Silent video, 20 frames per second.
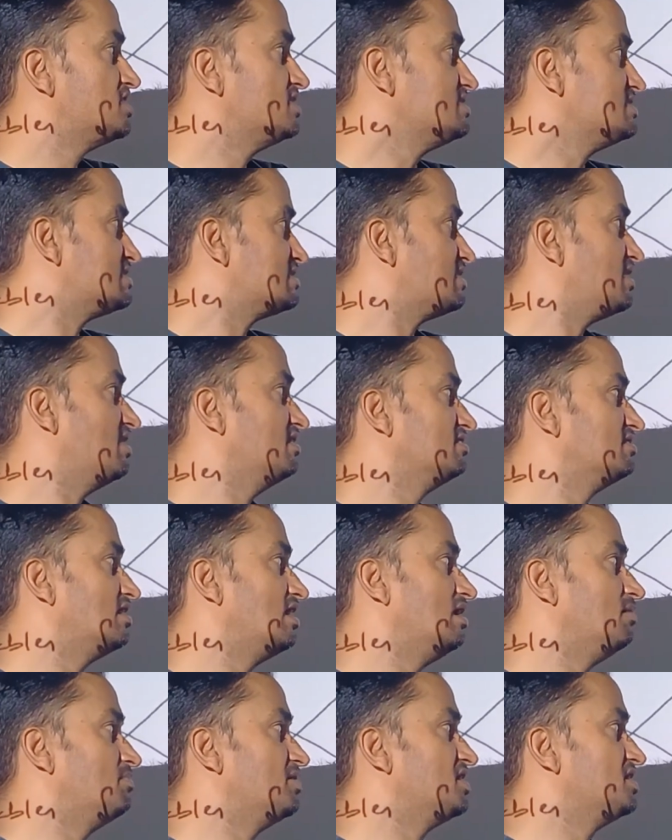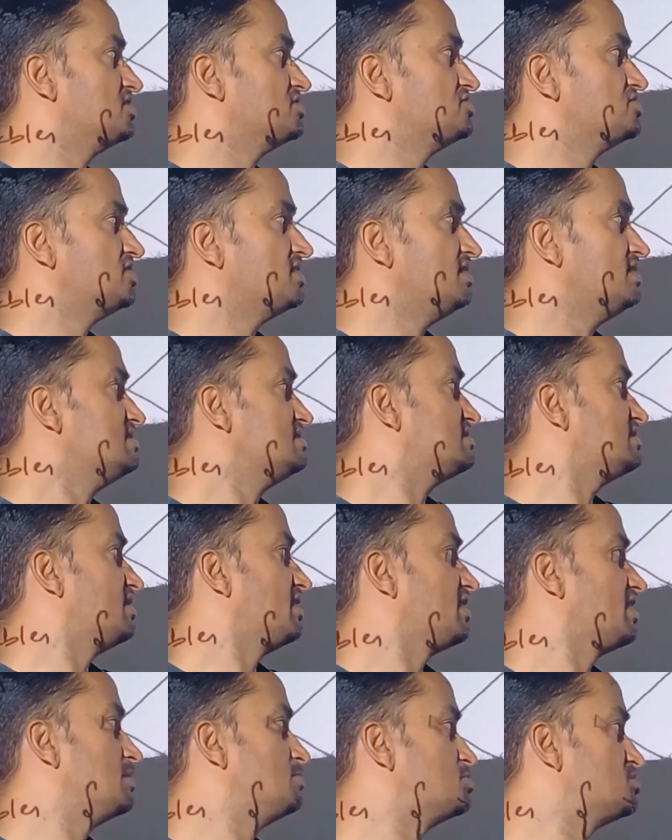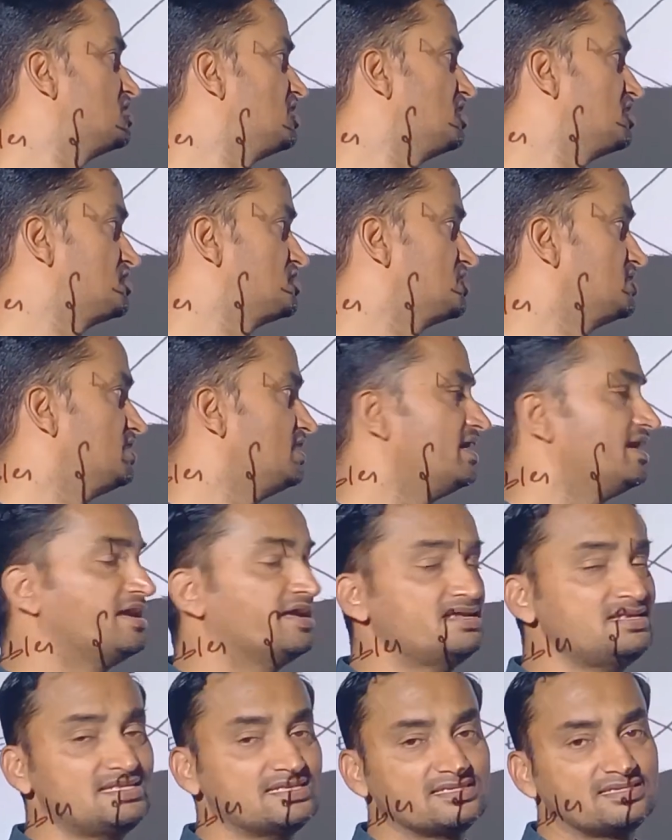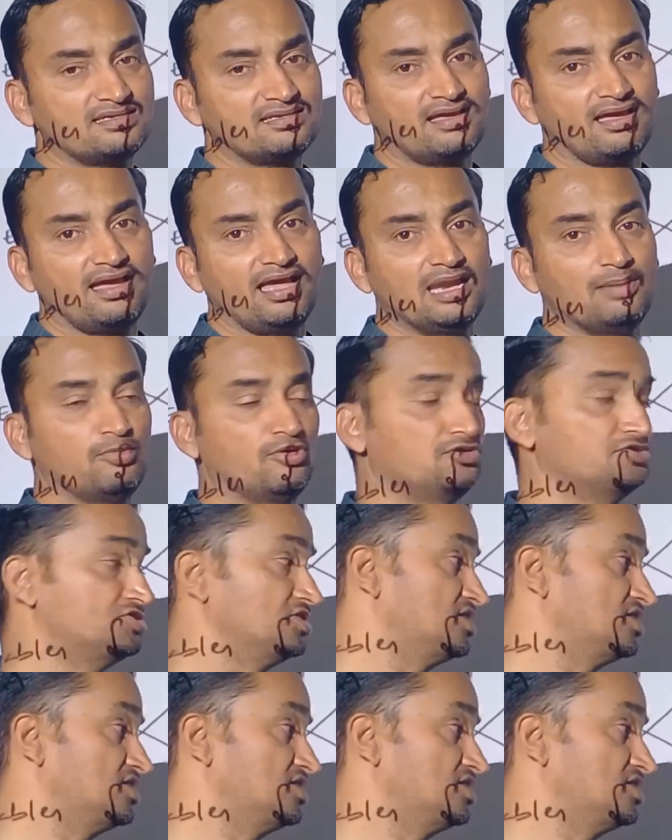is enthalpy, G is Gibbs energy, A is Helmholtz